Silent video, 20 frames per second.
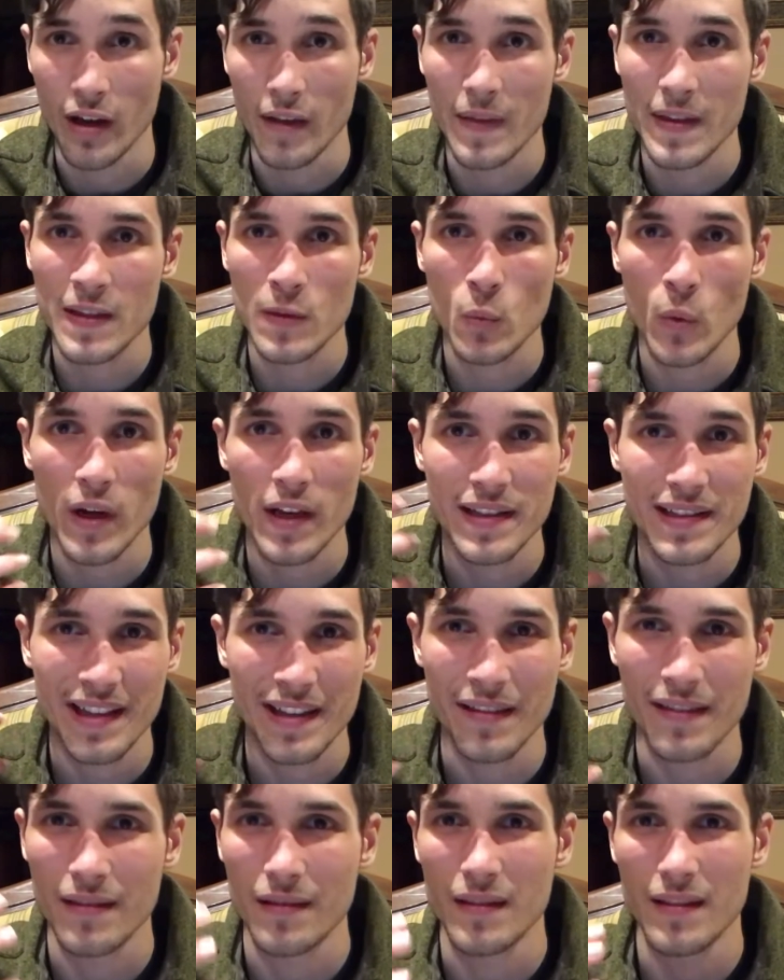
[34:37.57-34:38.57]
and this is why I
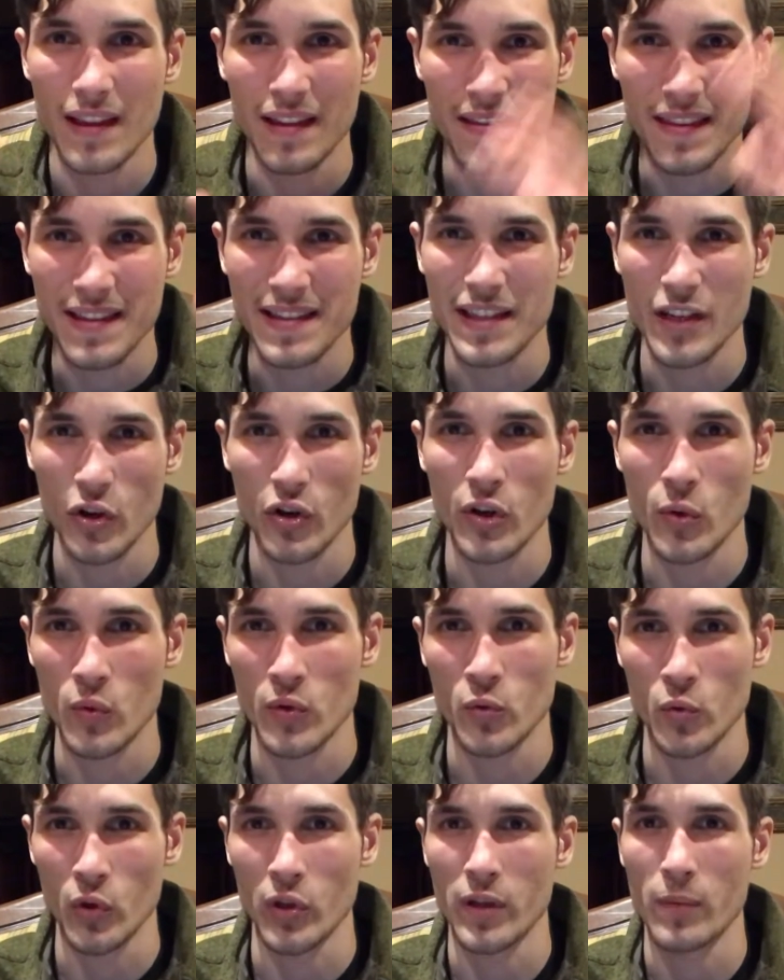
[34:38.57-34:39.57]
said that this area
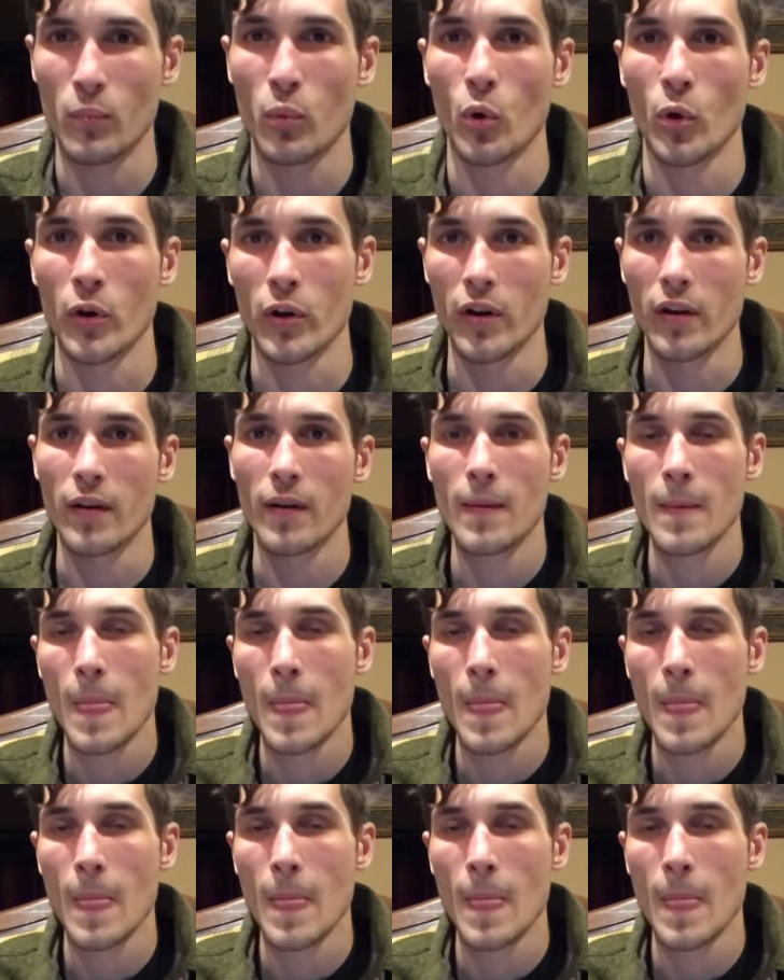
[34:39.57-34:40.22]
was really important.